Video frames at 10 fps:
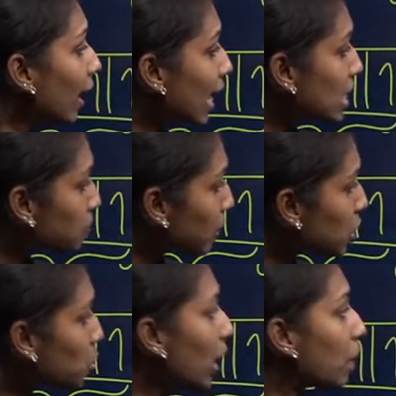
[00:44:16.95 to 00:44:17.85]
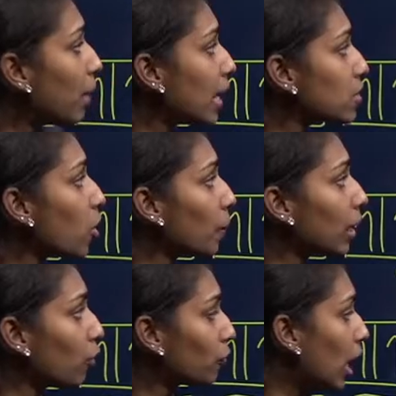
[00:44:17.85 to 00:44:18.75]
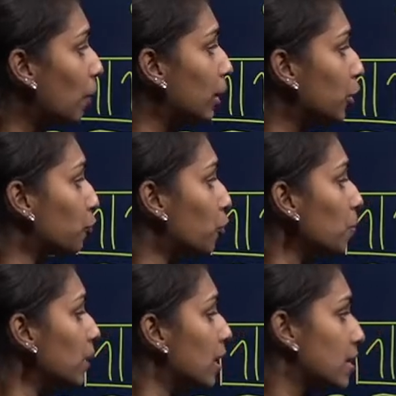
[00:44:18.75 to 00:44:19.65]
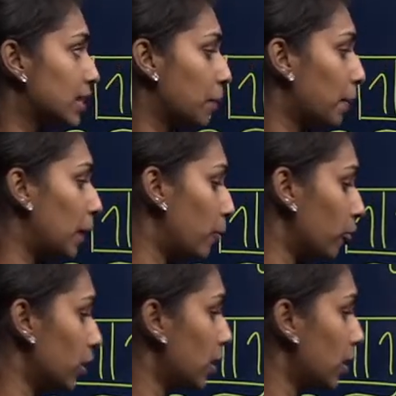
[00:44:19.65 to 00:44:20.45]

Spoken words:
sp2 hybridized orbital of carbon to form sigma bond.